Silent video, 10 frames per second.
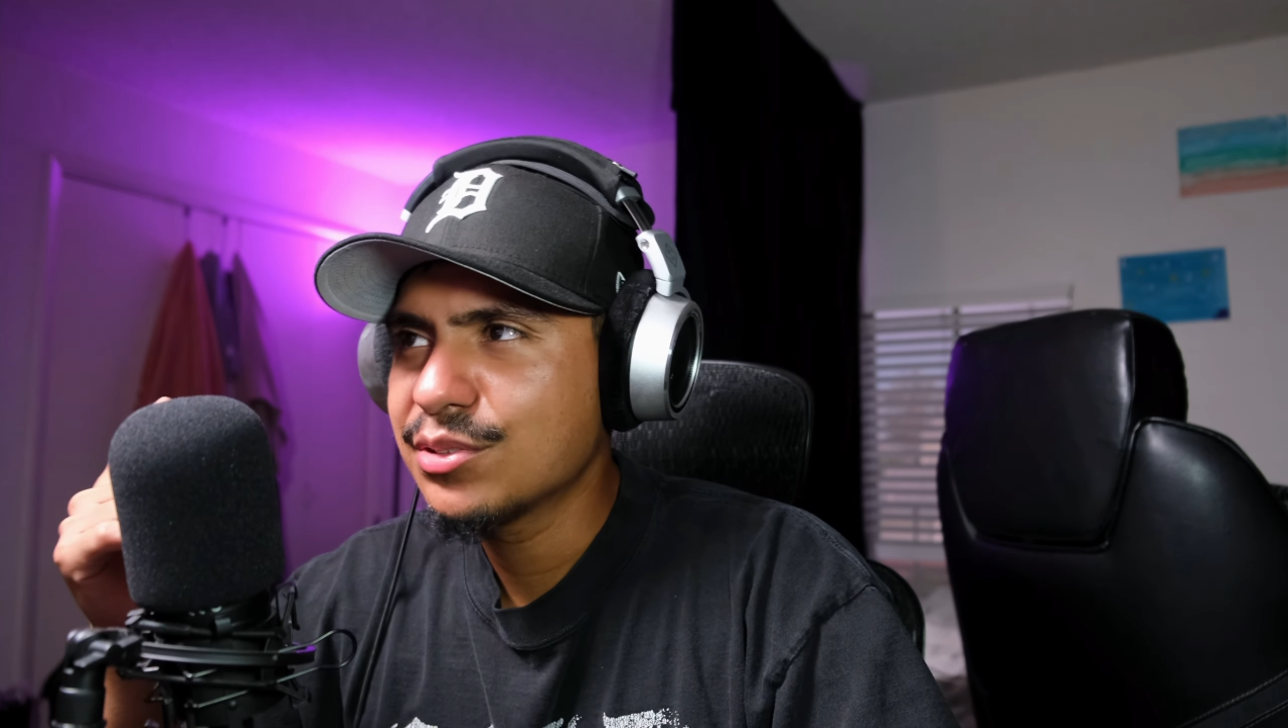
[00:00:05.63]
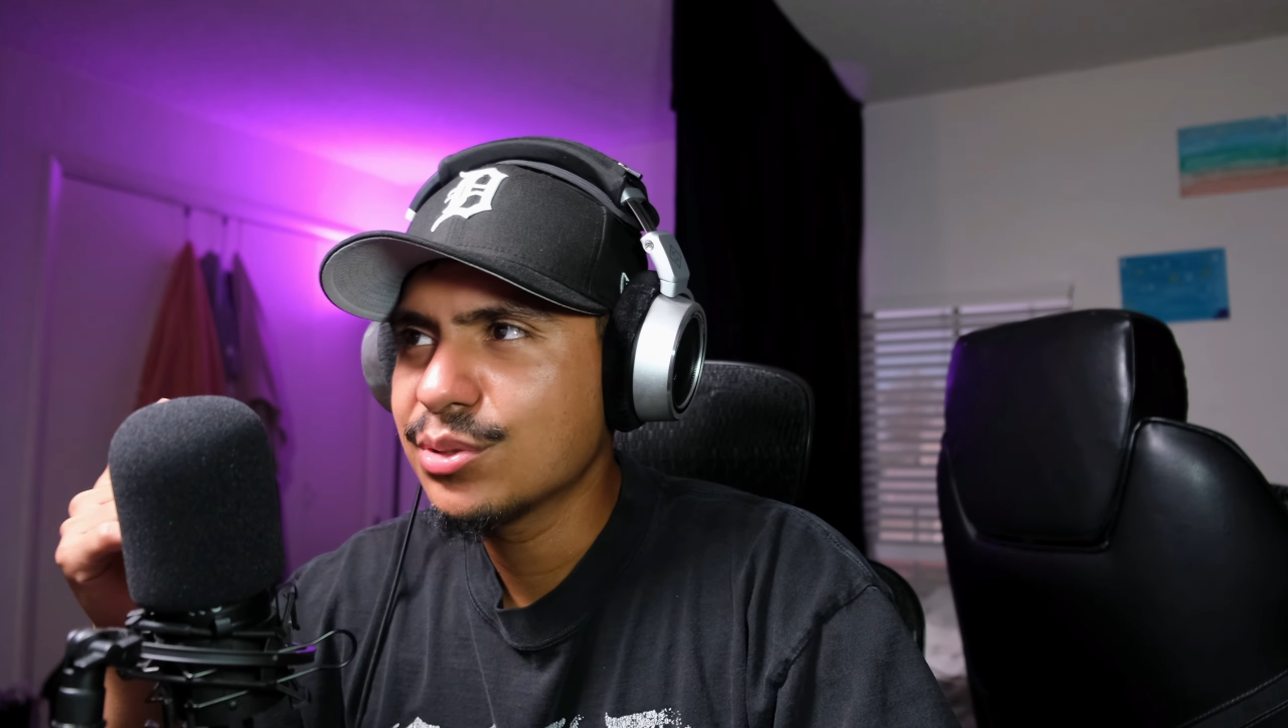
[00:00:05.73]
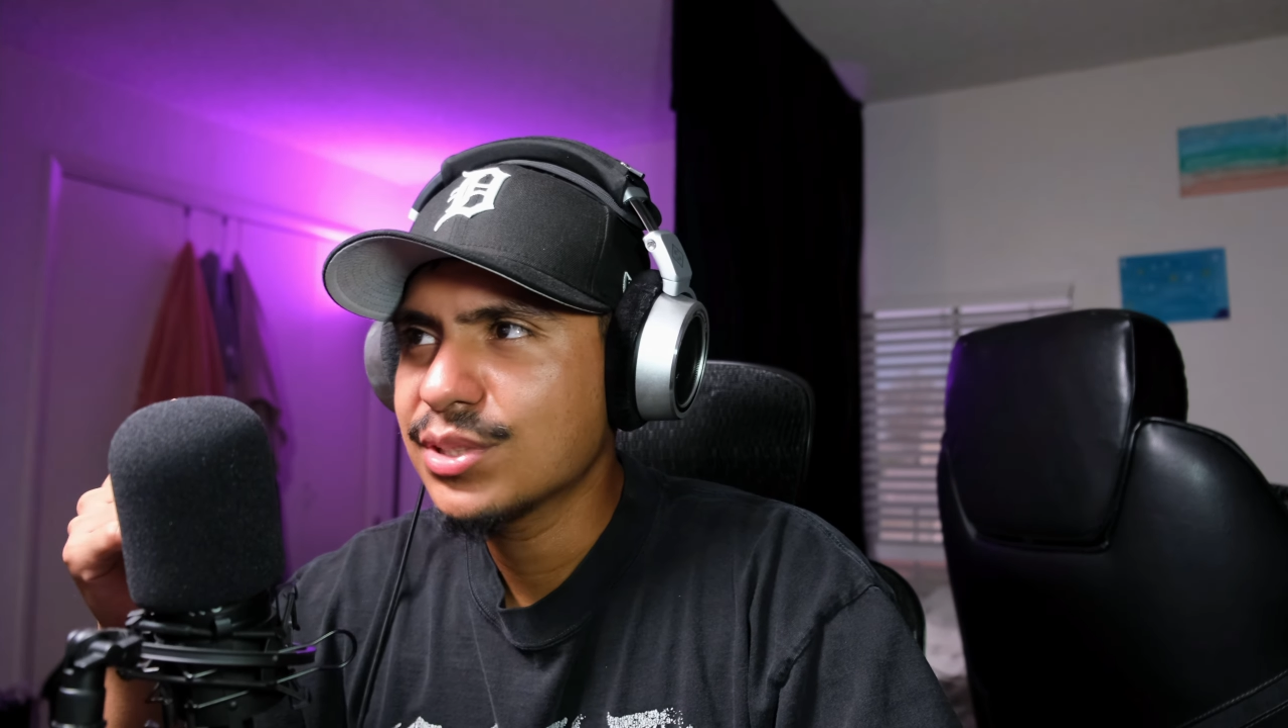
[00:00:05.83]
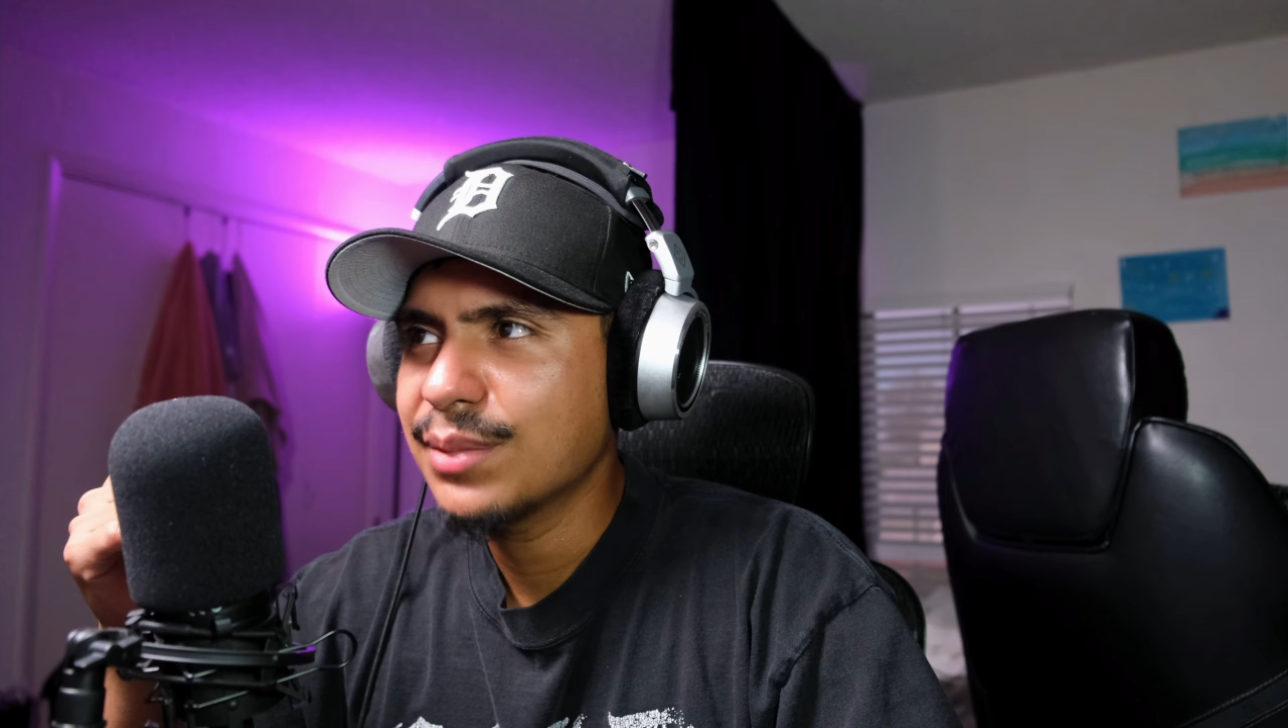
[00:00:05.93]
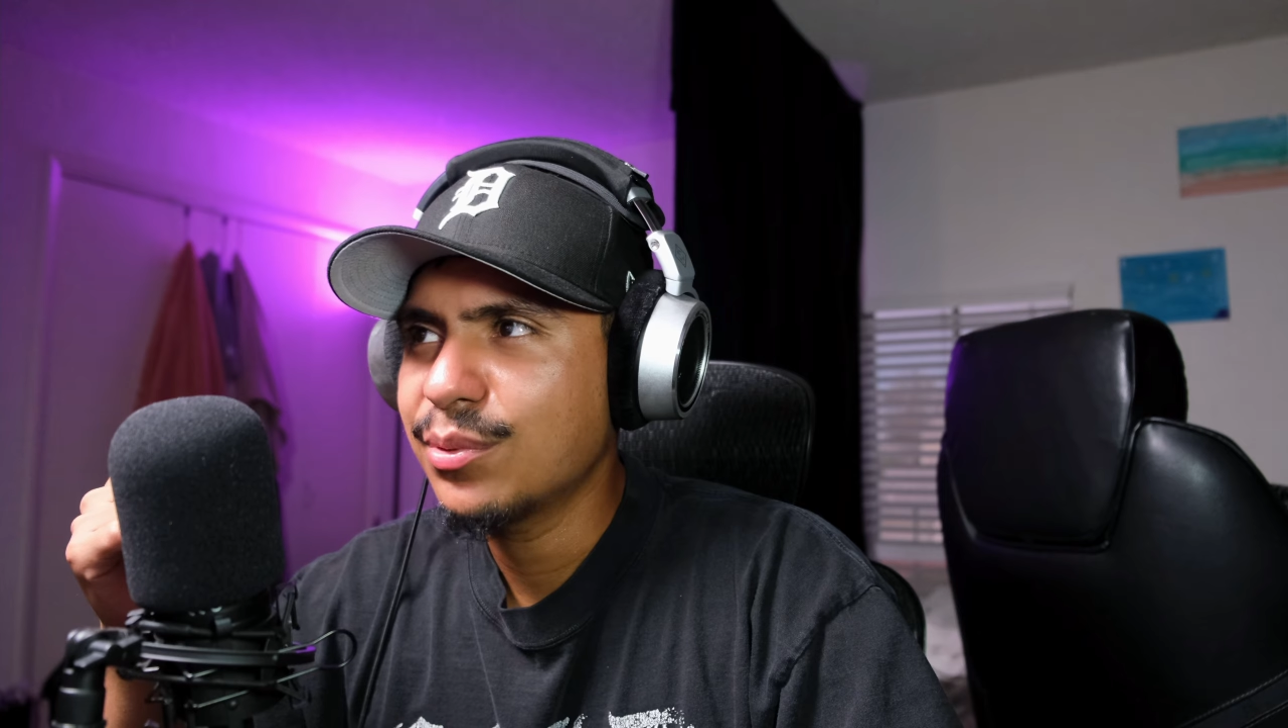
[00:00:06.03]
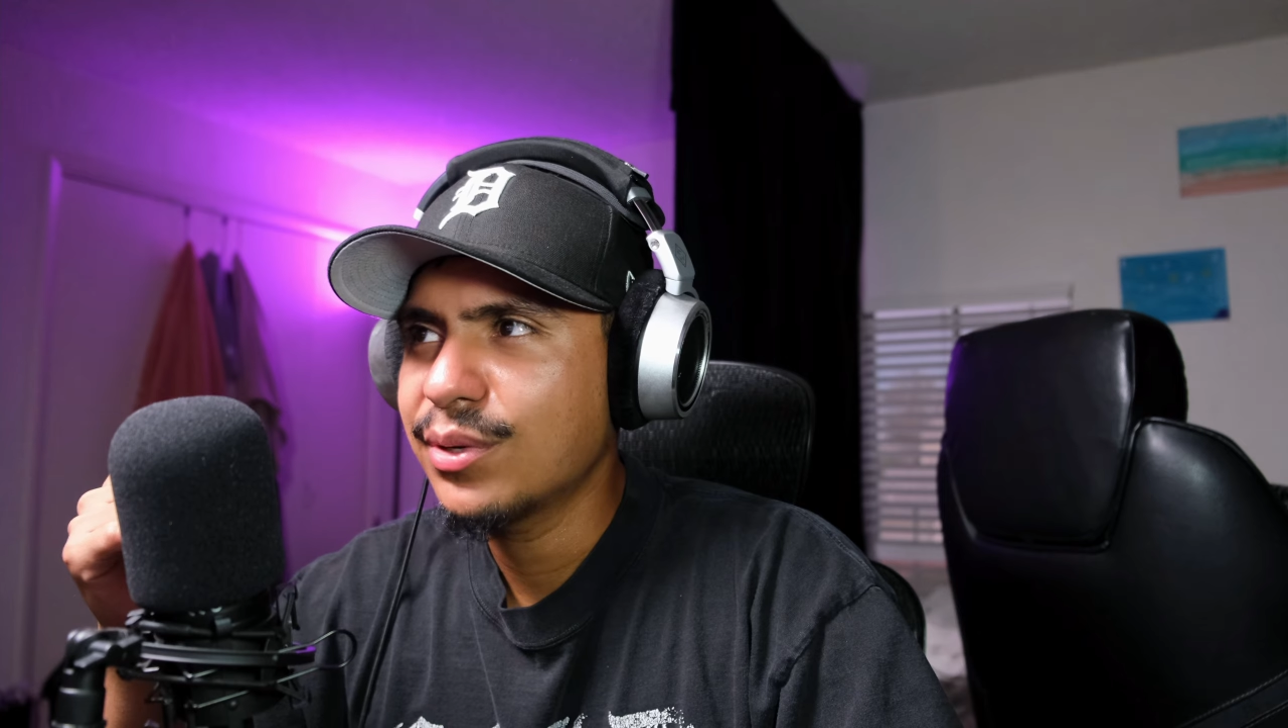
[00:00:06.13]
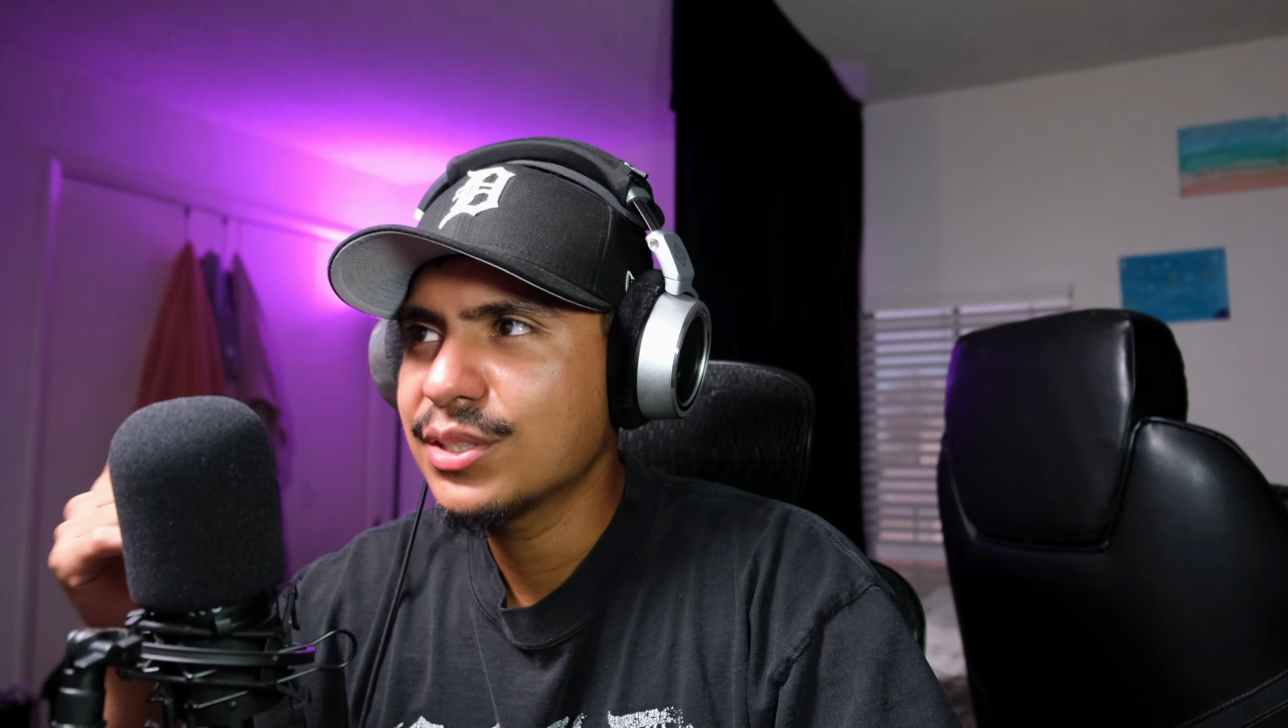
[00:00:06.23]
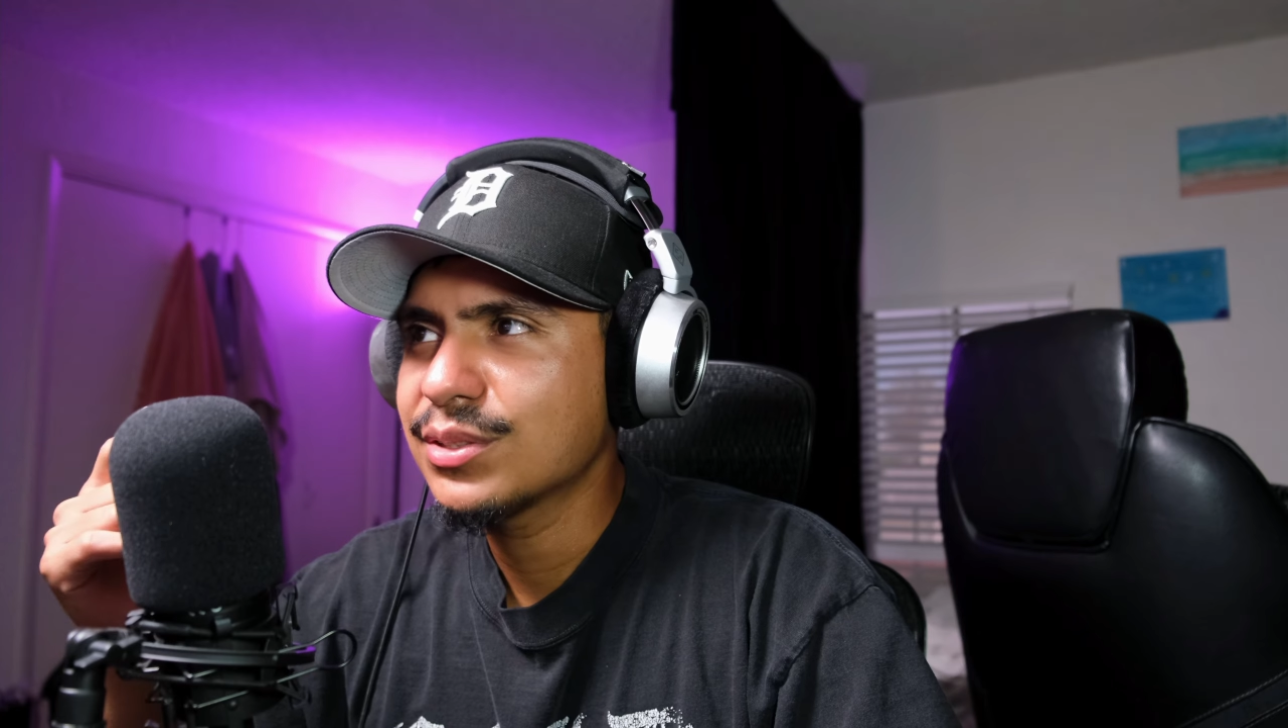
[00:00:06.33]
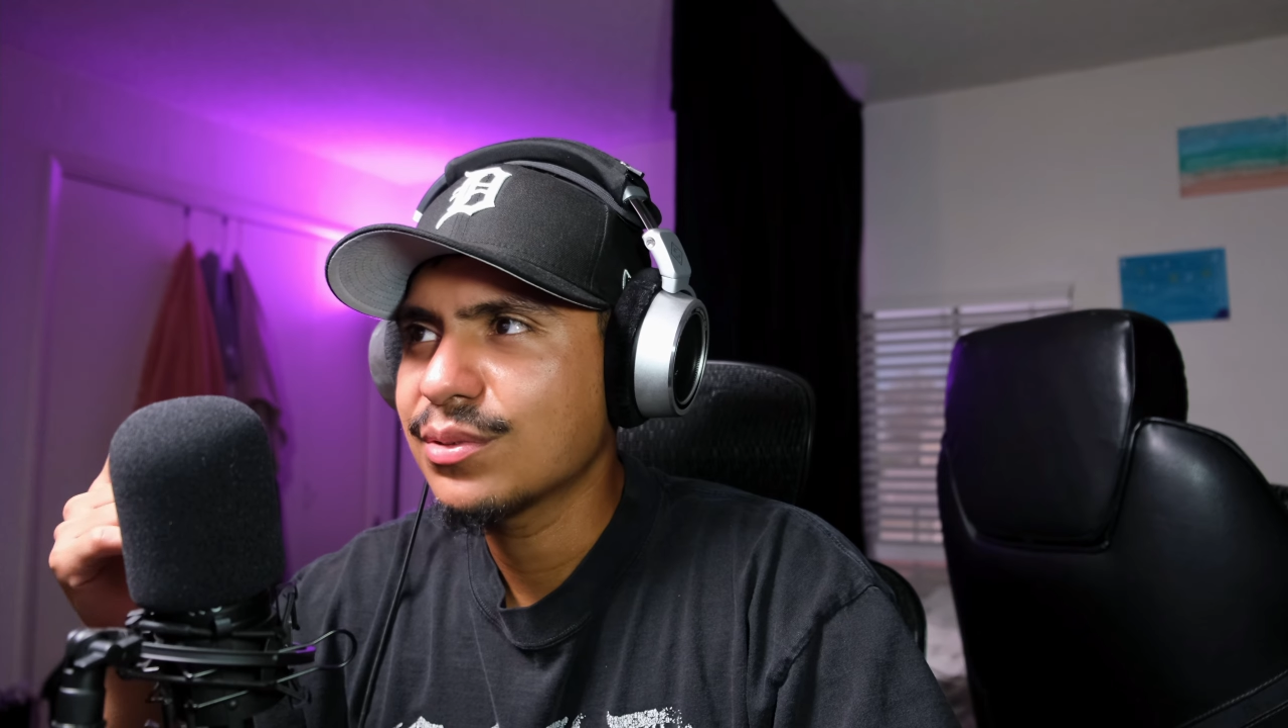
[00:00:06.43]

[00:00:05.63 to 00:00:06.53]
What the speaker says: Suicide Boys